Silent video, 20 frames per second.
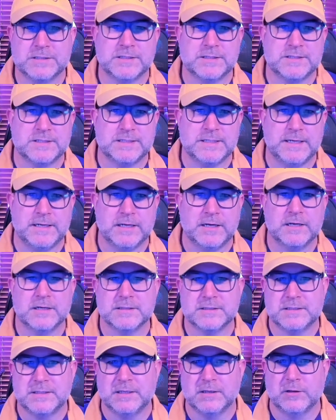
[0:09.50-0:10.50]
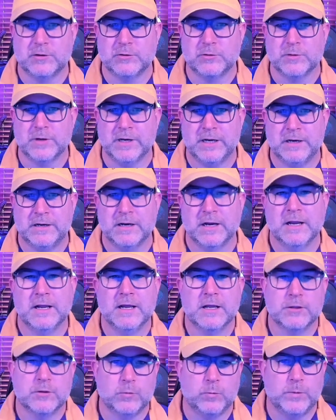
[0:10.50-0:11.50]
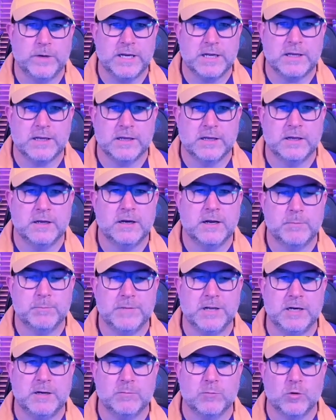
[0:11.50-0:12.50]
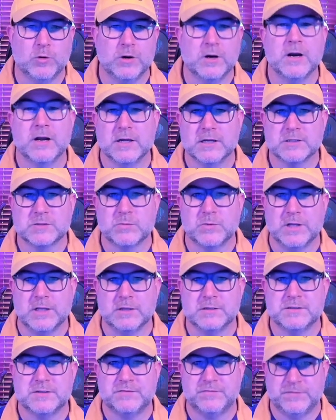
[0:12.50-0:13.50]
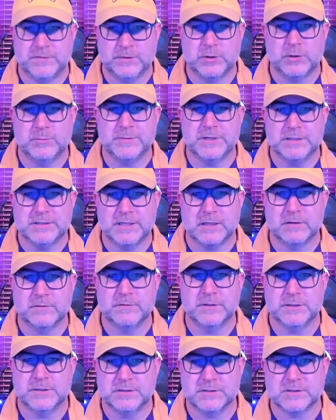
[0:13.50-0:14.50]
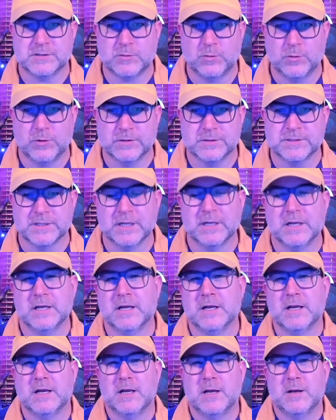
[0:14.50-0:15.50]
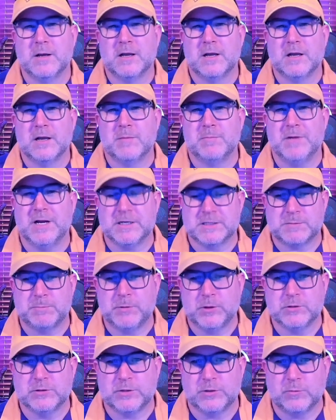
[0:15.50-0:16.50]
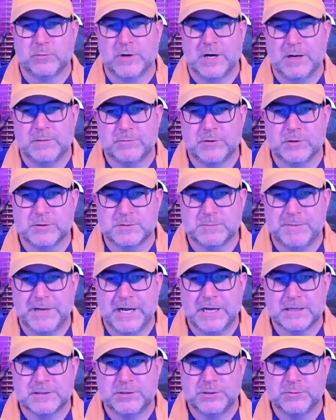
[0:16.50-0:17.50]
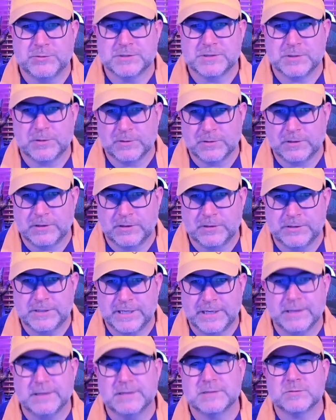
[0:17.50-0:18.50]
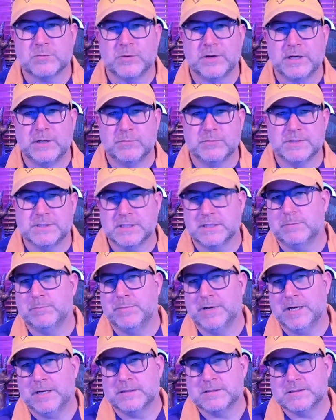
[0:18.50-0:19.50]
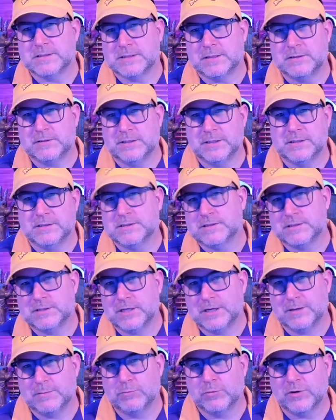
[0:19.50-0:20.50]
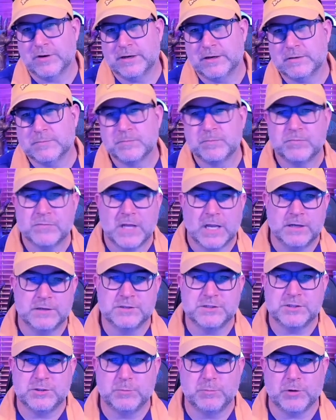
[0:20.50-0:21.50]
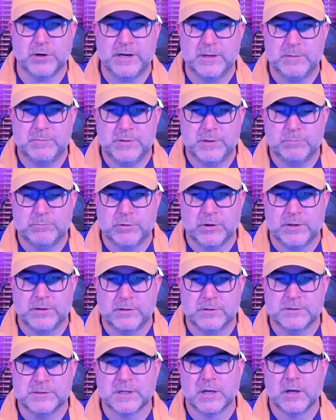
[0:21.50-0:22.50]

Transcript: as Sia, CeeLo Green, The Weeknd, many more, as well as film and television scores. My exposure to Rob goes back to his earlier days when he was in bands such as Tub Ring and Super eight-Bit Brothers